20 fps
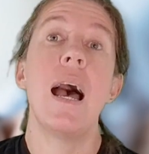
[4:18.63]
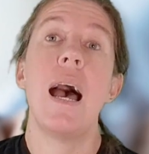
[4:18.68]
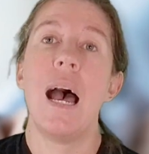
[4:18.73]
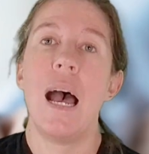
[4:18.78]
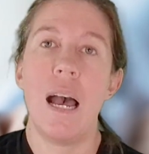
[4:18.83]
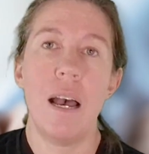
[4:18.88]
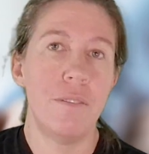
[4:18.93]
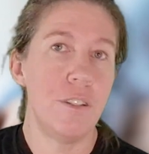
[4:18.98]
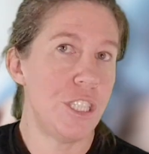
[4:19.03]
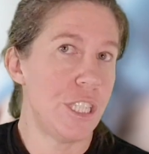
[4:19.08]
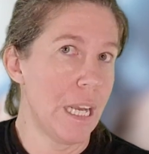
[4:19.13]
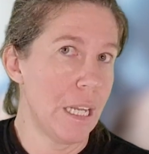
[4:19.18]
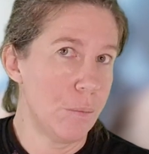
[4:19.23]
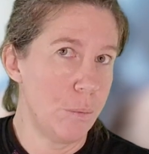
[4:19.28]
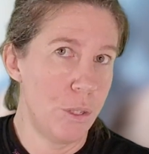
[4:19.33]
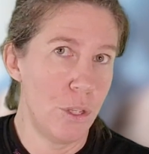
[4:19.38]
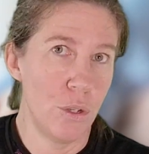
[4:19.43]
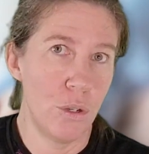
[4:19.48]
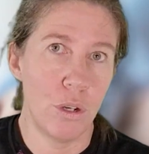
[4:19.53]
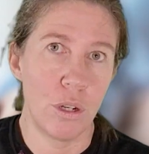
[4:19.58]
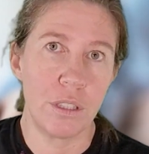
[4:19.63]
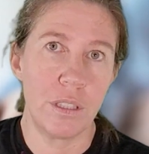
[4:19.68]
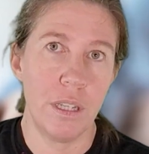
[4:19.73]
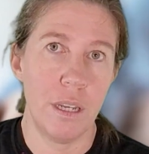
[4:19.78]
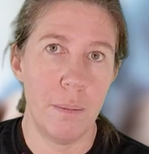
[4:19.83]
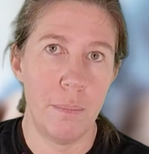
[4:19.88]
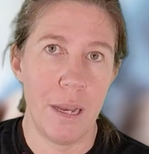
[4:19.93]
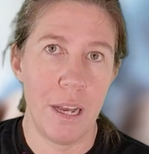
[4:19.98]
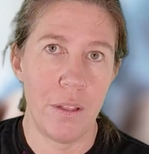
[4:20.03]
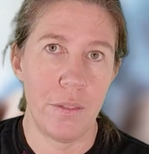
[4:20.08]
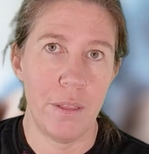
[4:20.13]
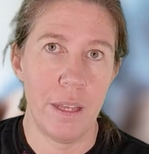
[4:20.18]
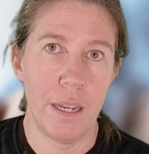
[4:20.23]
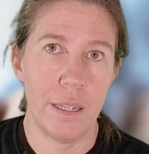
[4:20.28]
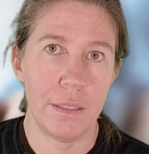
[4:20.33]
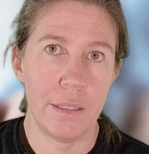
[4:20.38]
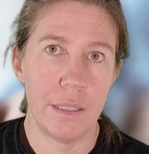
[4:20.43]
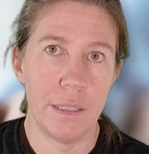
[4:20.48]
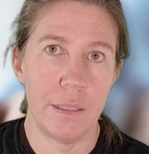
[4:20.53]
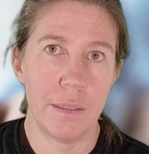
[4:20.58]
have a chat with your doctor about that.